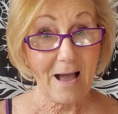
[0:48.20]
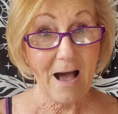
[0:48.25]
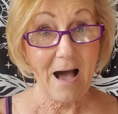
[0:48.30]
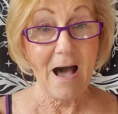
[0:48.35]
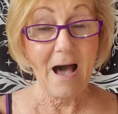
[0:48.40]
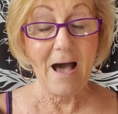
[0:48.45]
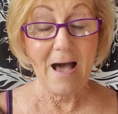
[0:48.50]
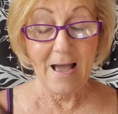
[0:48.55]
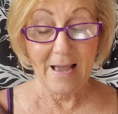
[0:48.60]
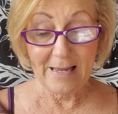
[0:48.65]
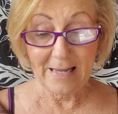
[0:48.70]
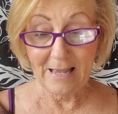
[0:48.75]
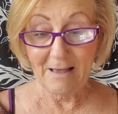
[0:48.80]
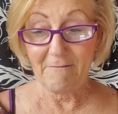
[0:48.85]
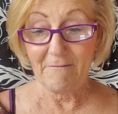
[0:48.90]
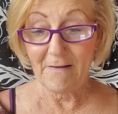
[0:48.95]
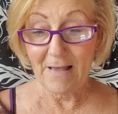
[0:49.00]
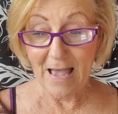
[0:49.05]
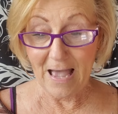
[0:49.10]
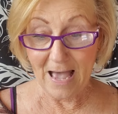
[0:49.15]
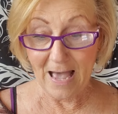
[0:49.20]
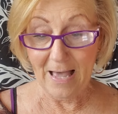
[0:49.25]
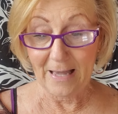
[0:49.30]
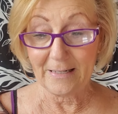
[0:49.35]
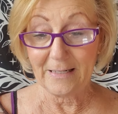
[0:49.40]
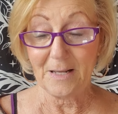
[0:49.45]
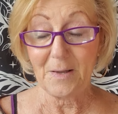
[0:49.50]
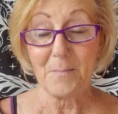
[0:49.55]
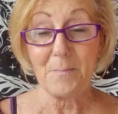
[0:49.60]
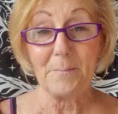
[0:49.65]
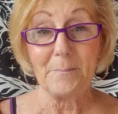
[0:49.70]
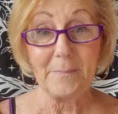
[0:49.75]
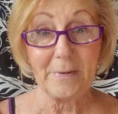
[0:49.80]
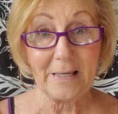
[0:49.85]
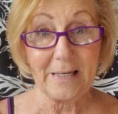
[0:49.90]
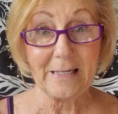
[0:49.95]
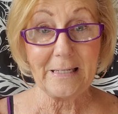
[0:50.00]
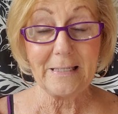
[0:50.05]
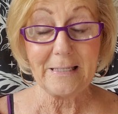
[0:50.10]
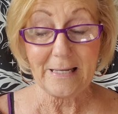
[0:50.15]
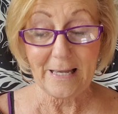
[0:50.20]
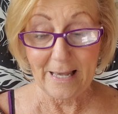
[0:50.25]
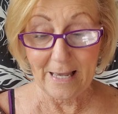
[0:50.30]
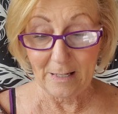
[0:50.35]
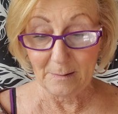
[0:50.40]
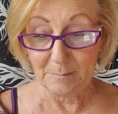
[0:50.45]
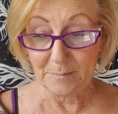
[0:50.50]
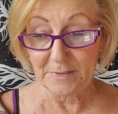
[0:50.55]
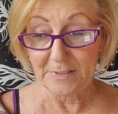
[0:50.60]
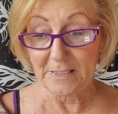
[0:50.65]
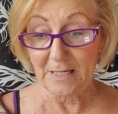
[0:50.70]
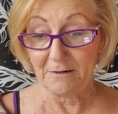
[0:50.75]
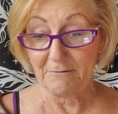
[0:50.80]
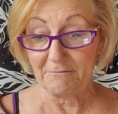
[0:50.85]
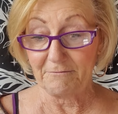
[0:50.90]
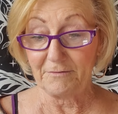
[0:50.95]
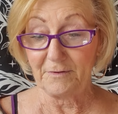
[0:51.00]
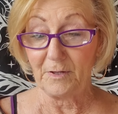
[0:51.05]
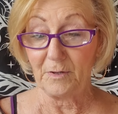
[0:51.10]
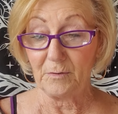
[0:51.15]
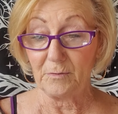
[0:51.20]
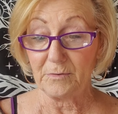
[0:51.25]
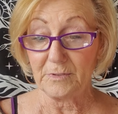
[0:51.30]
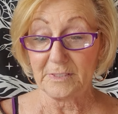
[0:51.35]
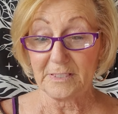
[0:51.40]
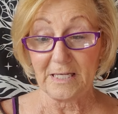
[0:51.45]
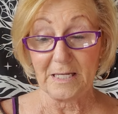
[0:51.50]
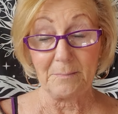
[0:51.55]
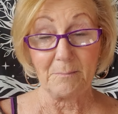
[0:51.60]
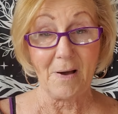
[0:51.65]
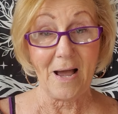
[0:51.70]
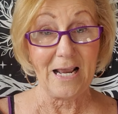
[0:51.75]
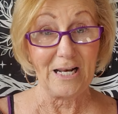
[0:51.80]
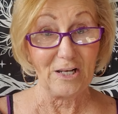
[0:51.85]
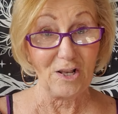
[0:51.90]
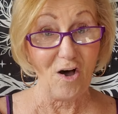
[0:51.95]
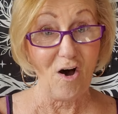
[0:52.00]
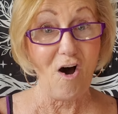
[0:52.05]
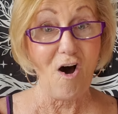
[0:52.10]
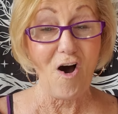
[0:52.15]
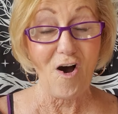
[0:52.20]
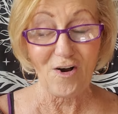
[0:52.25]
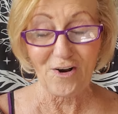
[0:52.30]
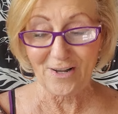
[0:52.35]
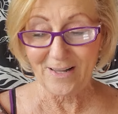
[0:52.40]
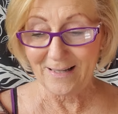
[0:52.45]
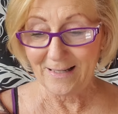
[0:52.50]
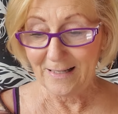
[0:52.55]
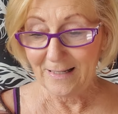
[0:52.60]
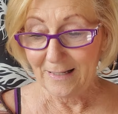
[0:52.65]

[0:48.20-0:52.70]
I have had many ebbs and flows in my long